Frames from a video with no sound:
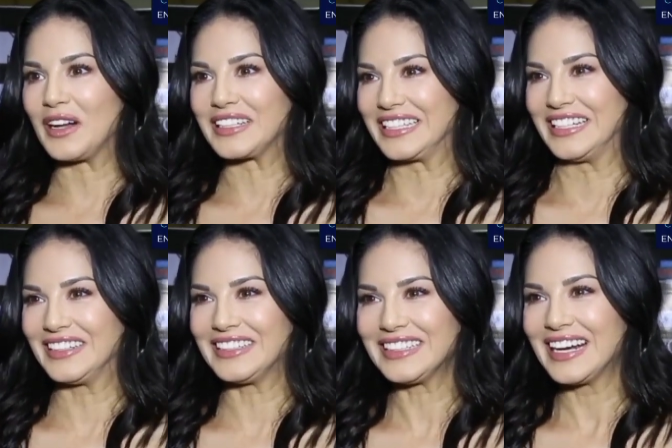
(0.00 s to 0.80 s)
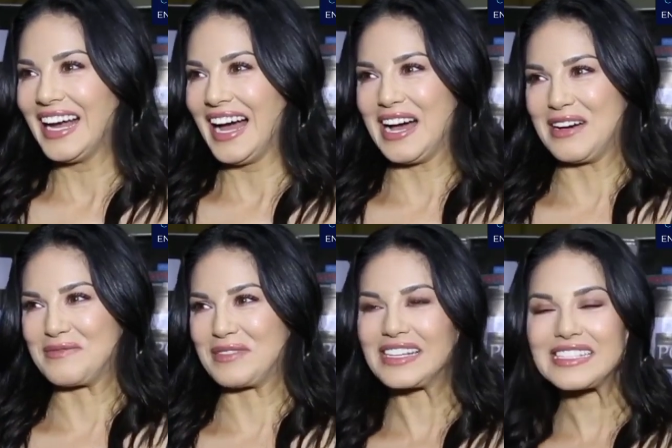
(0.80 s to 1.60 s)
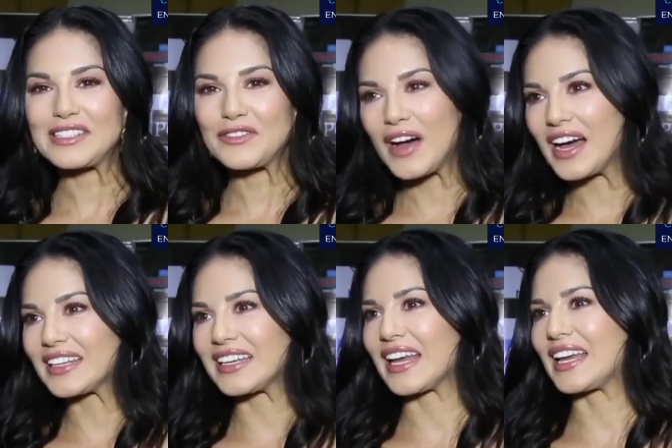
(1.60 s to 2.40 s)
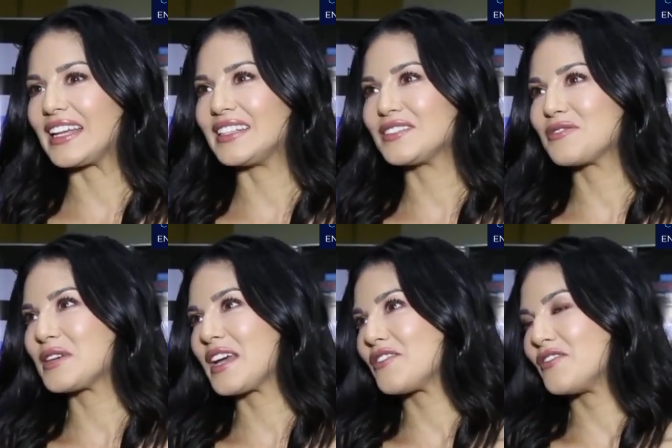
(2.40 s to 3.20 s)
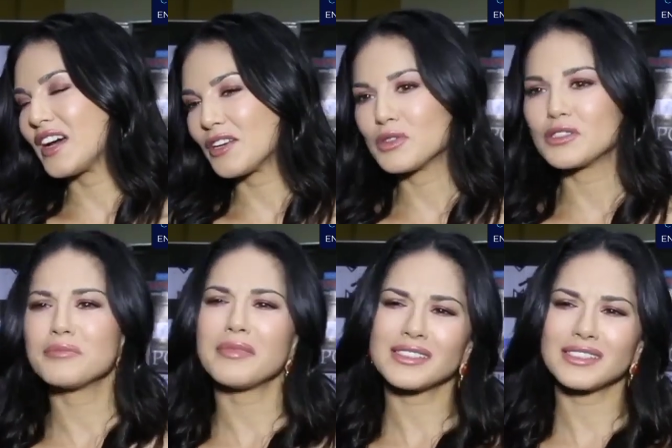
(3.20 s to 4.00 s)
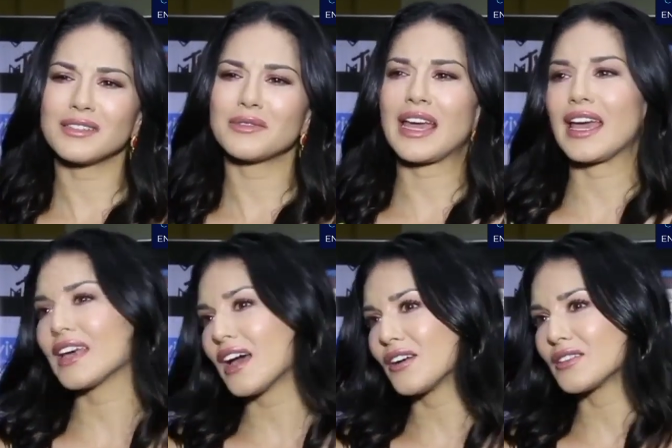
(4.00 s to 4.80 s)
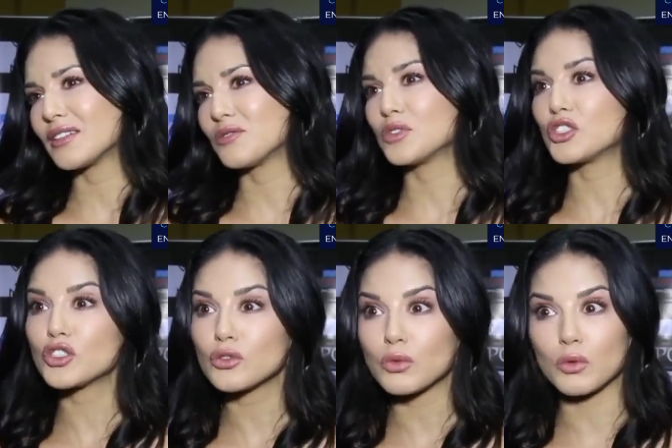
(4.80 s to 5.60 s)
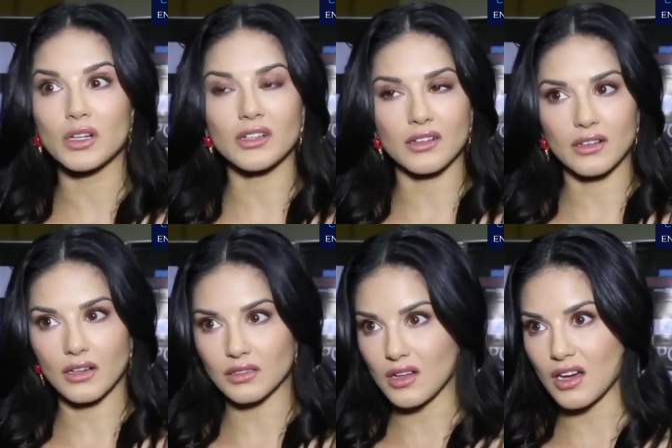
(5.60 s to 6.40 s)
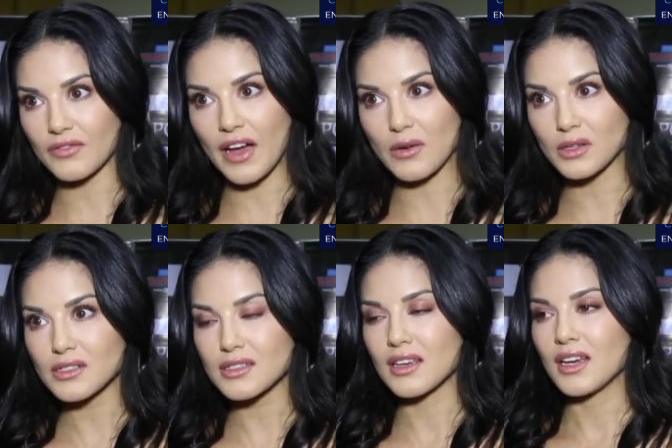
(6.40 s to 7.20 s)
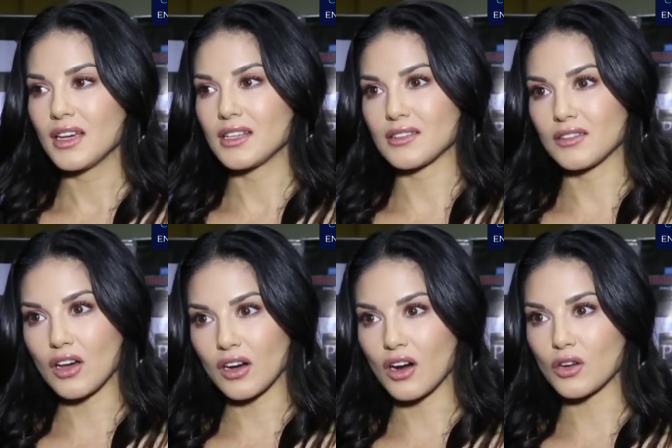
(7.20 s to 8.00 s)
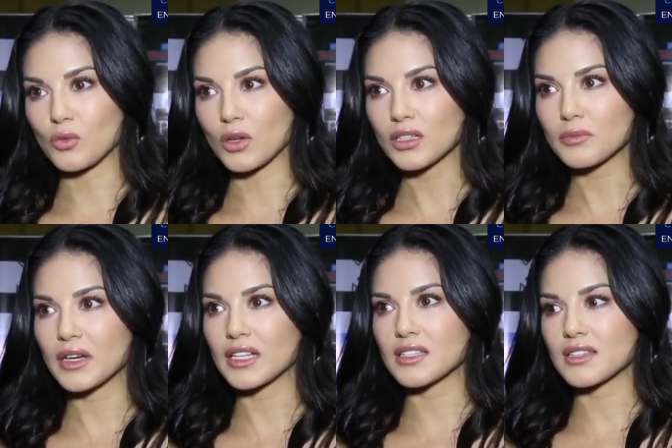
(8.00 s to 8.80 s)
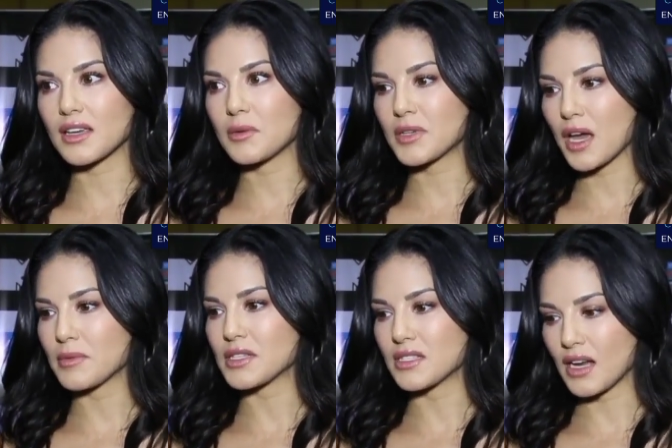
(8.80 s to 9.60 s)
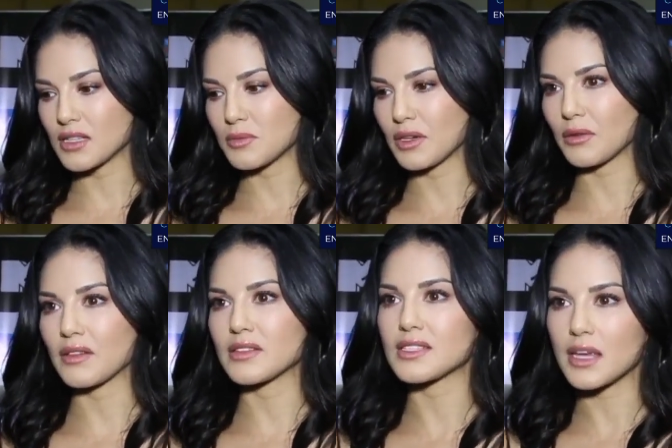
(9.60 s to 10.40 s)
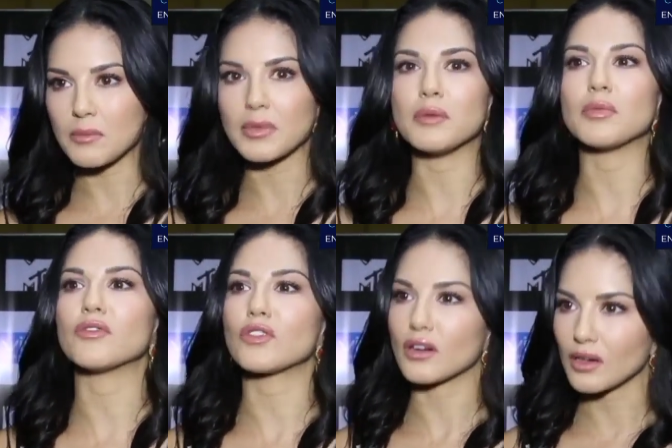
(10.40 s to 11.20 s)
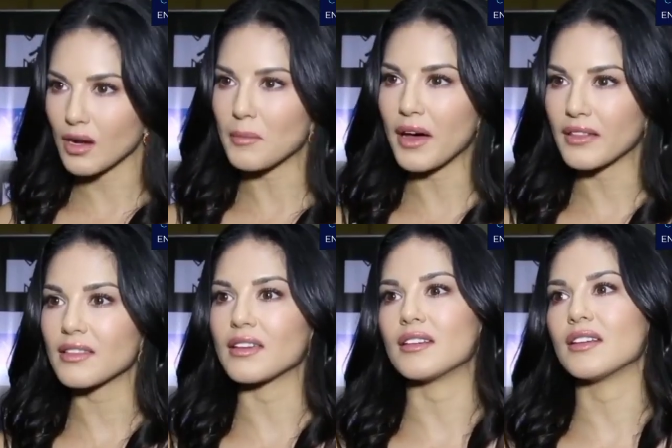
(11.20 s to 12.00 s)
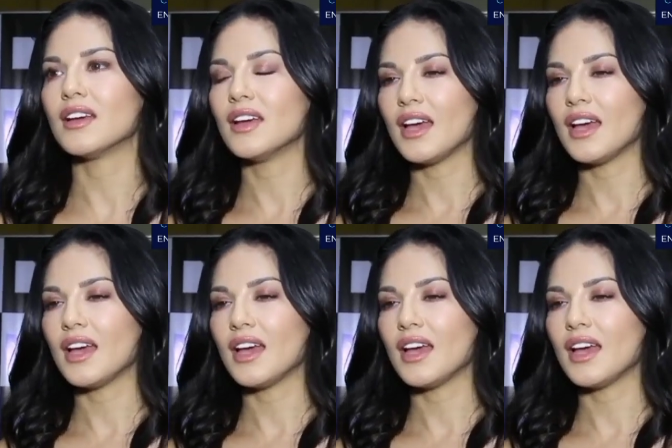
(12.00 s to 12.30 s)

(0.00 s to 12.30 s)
all year um, because it's fun and I, and we have fun and we do musty and we hang out and we shoot. We work a lot of hours, it's a lot of hard work, but at the same time, it's nice being around the same people for a month and,